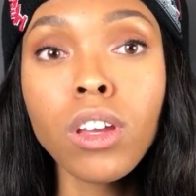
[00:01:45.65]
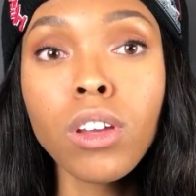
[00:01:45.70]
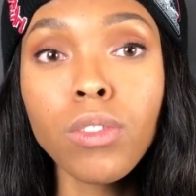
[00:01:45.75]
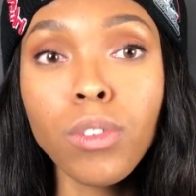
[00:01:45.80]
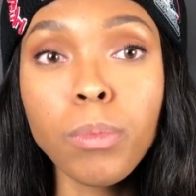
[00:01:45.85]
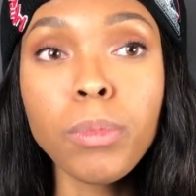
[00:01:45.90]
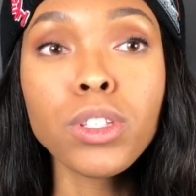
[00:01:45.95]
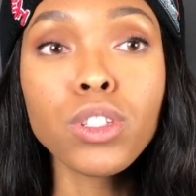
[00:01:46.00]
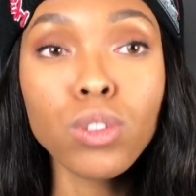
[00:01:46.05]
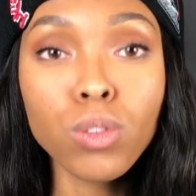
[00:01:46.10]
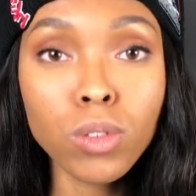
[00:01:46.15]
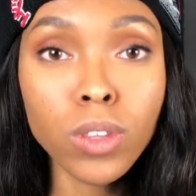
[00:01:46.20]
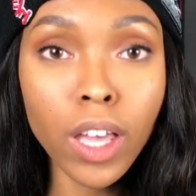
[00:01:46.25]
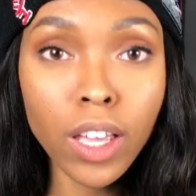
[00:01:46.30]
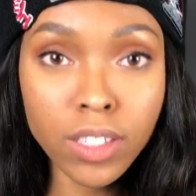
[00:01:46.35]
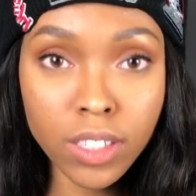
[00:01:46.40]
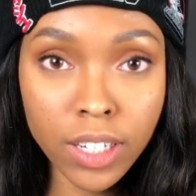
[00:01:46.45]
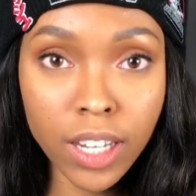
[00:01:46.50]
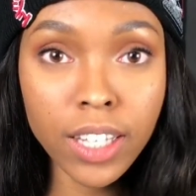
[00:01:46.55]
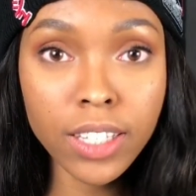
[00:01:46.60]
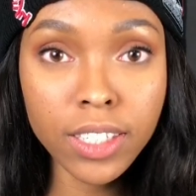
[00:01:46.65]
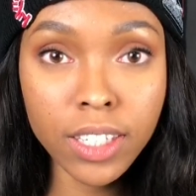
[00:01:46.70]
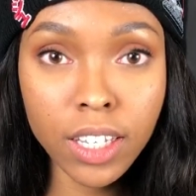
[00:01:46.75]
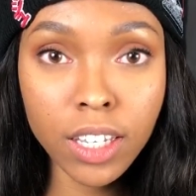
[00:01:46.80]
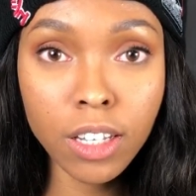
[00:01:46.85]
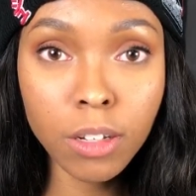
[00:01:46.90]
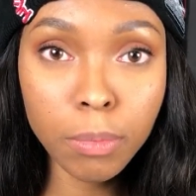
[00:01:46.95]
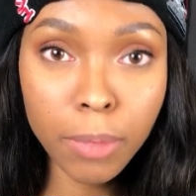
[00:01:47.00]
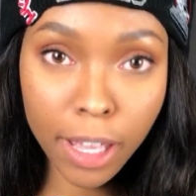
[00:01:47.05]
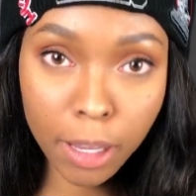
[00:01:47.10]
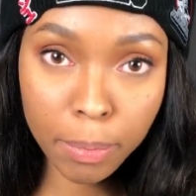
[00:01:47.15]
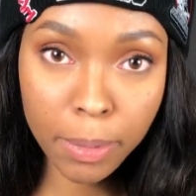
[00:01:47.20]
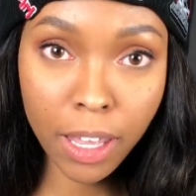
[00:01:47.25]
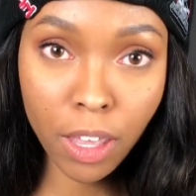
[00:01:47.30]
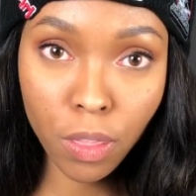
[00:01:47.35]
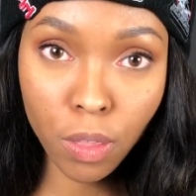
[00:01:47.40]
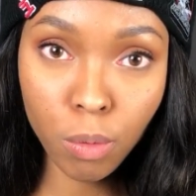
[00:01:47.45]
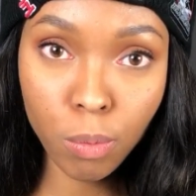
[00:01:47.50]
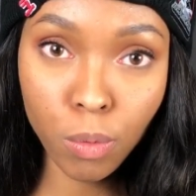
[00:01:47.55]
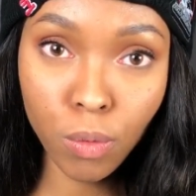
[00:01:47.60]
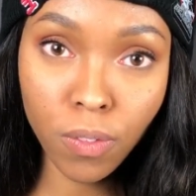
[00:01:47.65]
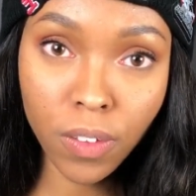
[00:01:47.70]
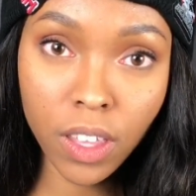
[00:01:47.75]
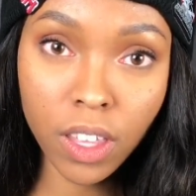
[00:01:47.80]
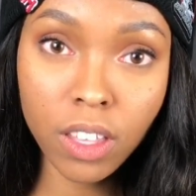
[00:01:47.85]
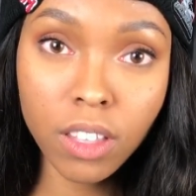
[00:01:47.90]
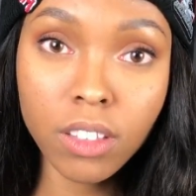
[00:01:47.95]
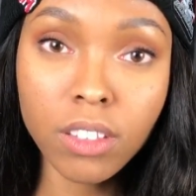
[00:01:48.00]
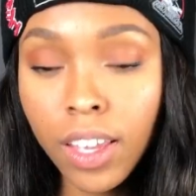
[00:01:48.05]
from the 2018 Black Panther movie.